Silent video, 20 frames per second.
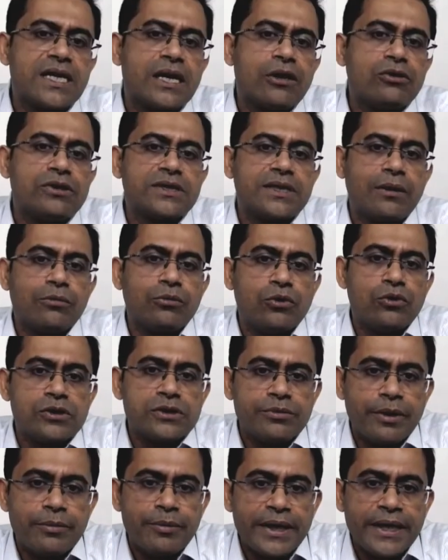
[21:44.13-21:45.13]
years out, some
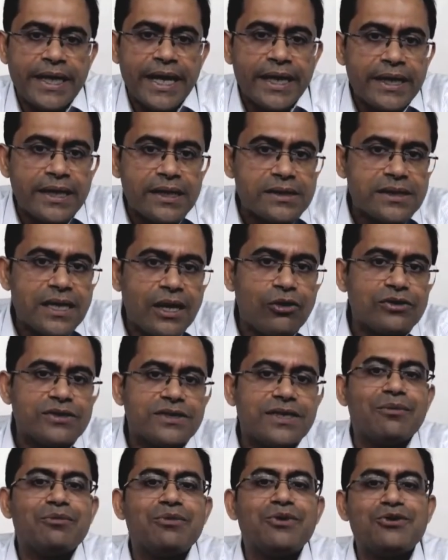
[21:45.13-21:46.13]
goals may be 10 years
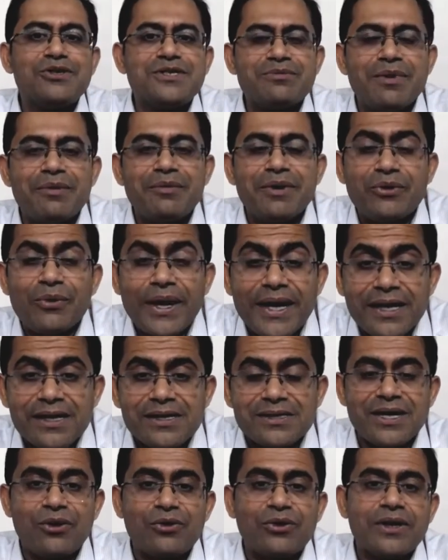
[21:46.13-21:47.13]
out, some goals may be 20
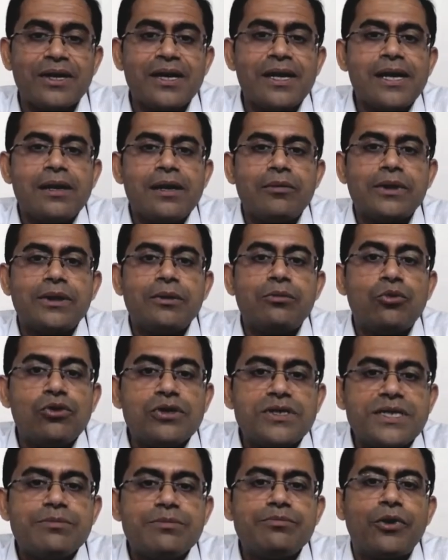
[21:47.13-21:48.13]
years out. But the
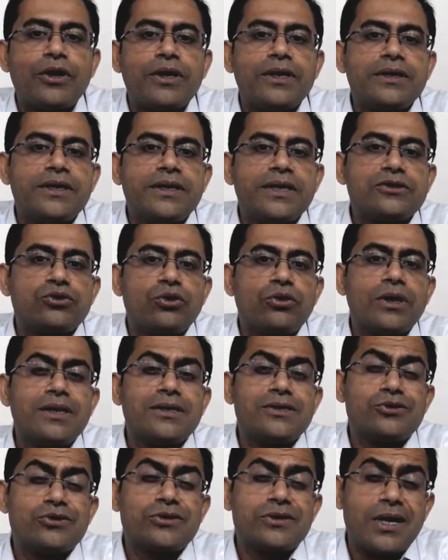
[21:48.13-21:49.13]
most important thing,
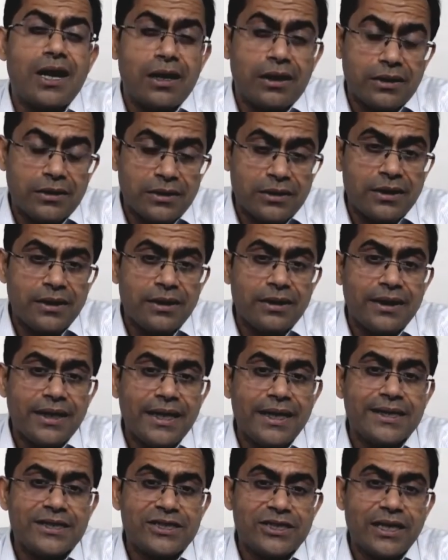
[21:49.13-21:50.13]
Sonal, is to start
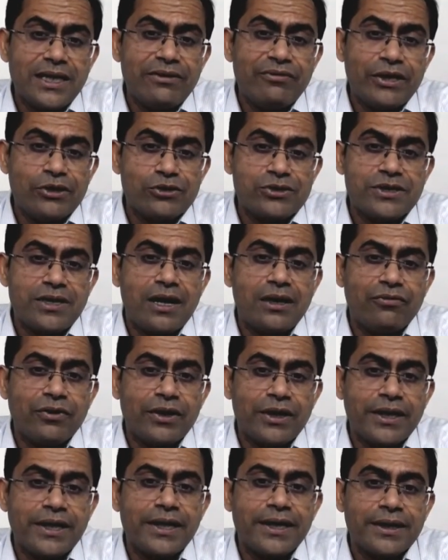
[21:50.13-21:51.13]
initially when you start
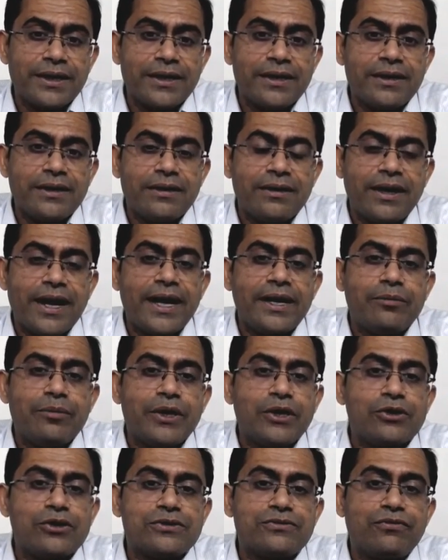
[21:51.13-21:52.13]
working, right?
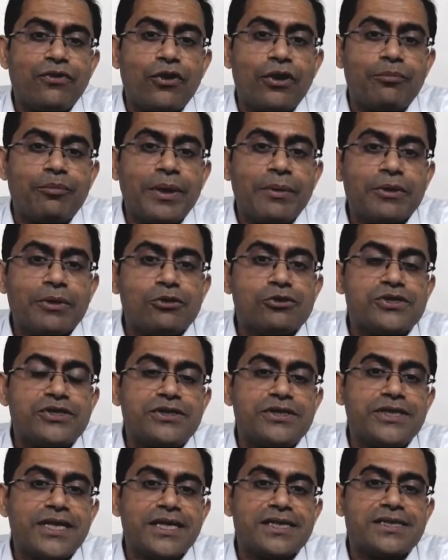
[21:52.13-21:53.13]
Because for people who
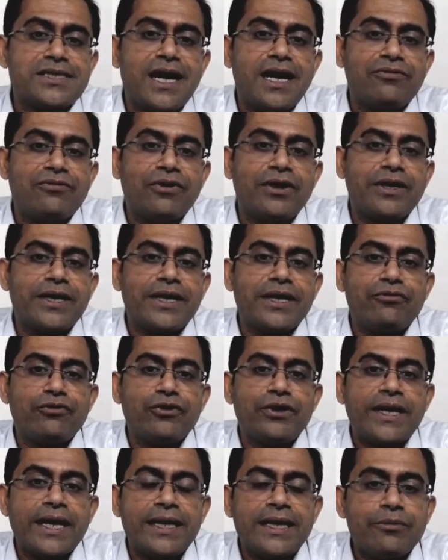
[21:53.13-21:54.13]
just start working,
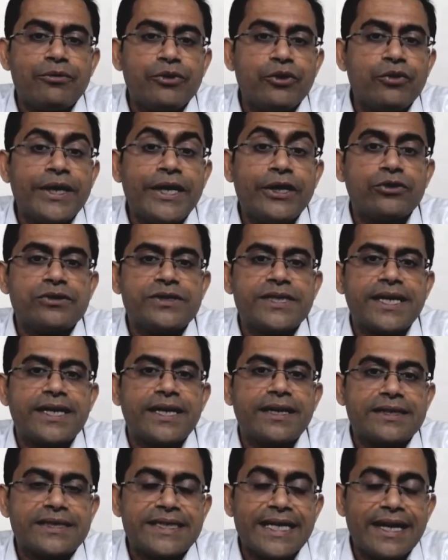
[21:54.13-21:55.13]
if you tell them you need to
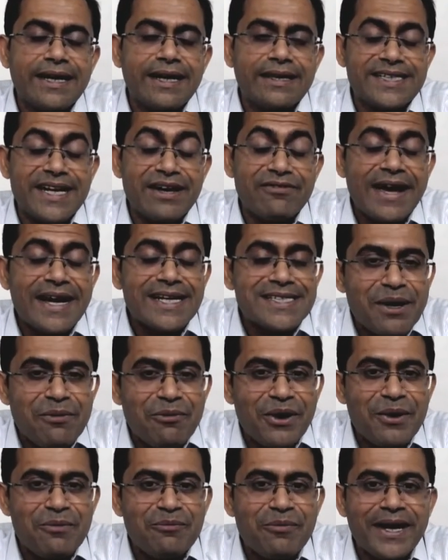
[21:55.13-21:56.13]
save X
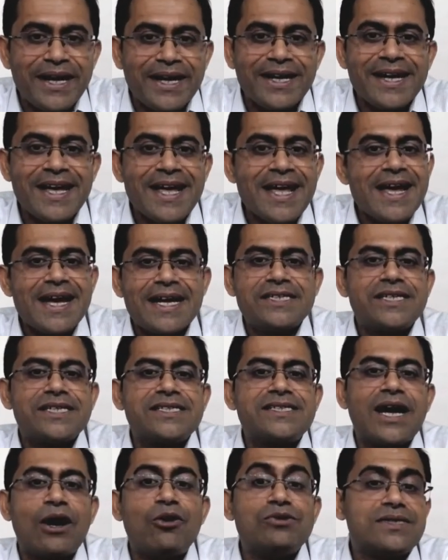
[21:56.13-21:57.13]
amount of money, it
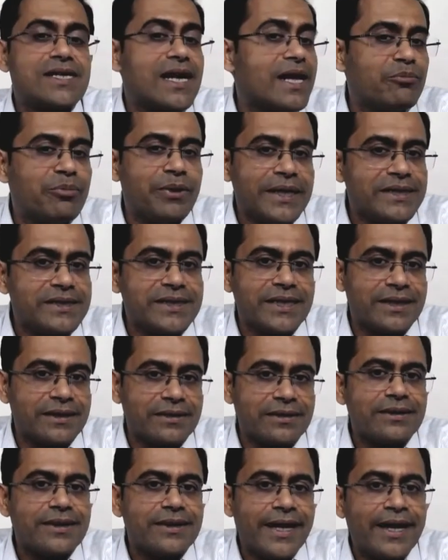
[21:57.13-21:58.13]
just sounds like
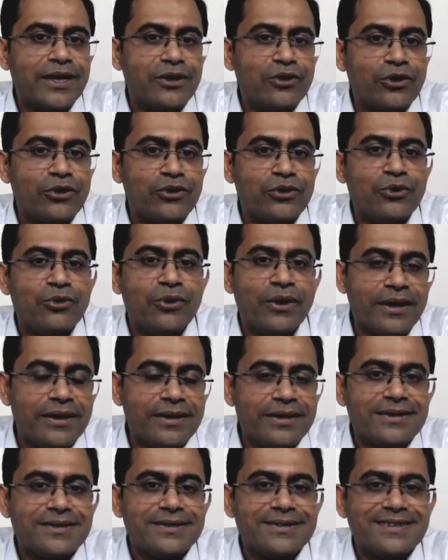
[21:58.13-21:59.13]
preaching. They ain't going to
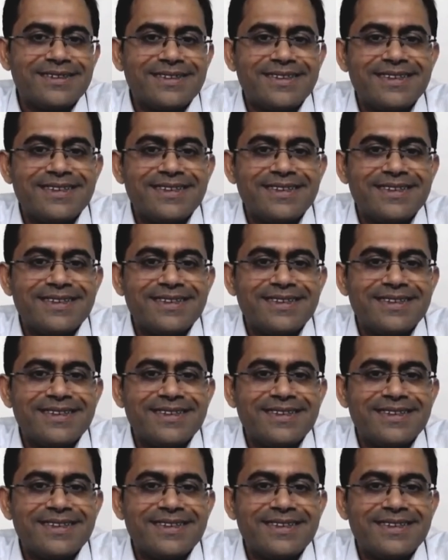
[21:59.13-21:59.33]
do